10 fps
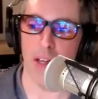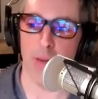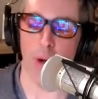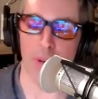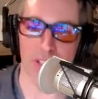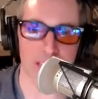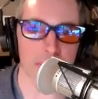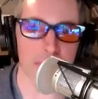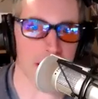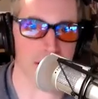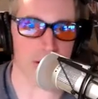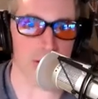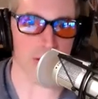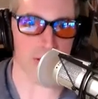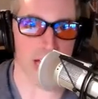Well, we stopped in
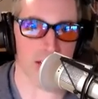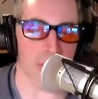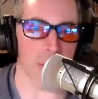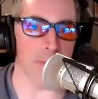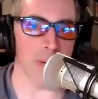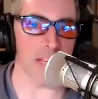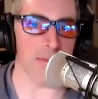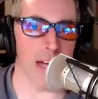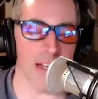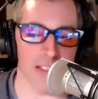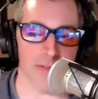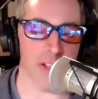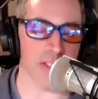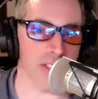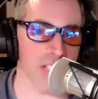Massachusetts to catch up with a buddy of mine. He's a
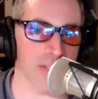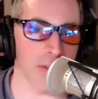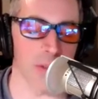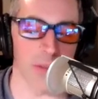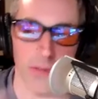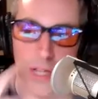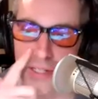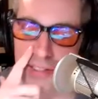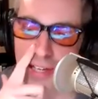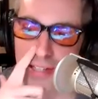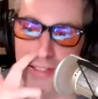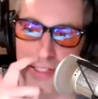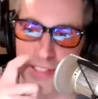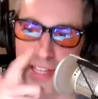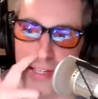very successful uh,
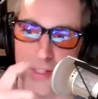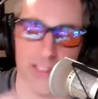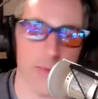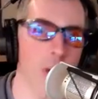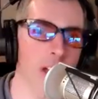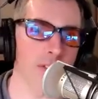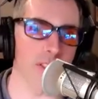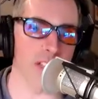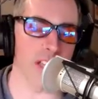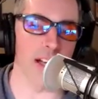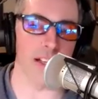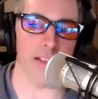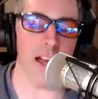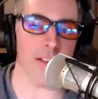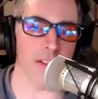scientist, and his wife is a young
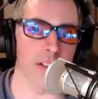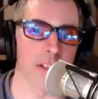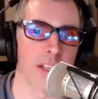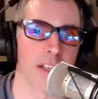doctor.